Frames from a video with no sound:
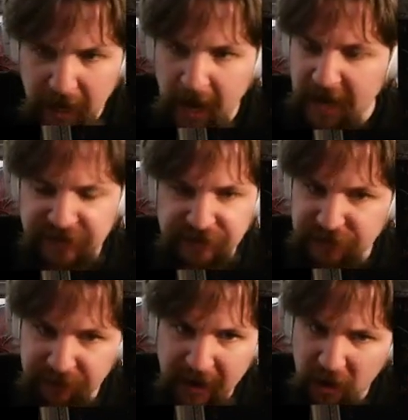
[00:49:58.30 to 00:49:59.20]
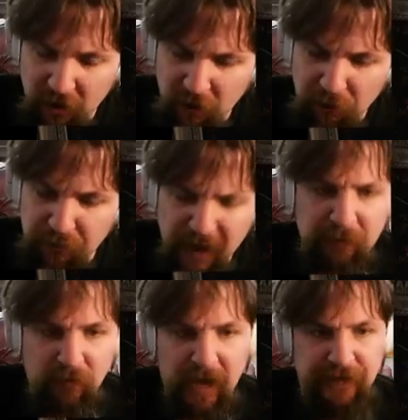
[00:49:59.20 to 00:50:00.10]
just somehow
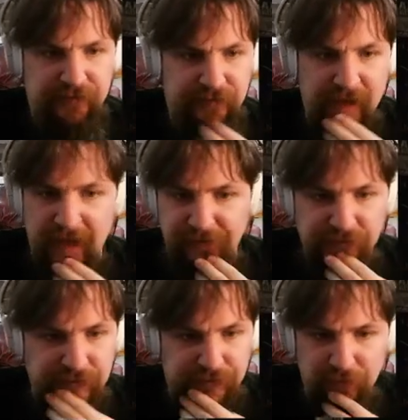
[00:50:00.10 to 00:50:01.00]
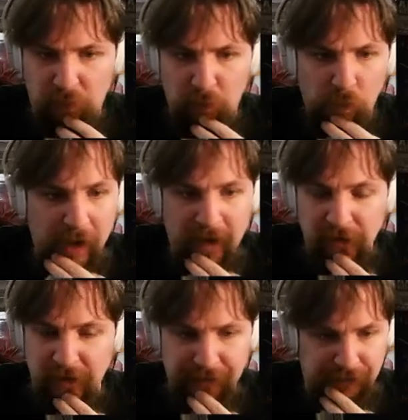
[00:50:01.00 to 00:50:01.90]
memorized that in some way or
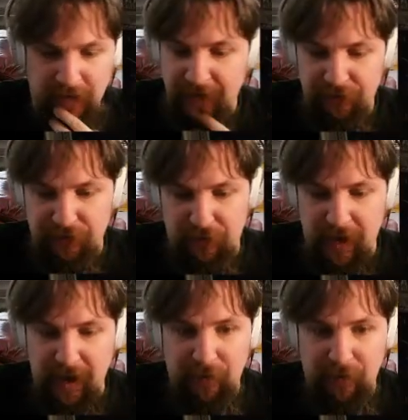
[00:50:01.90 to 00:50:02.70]
another. I don't know how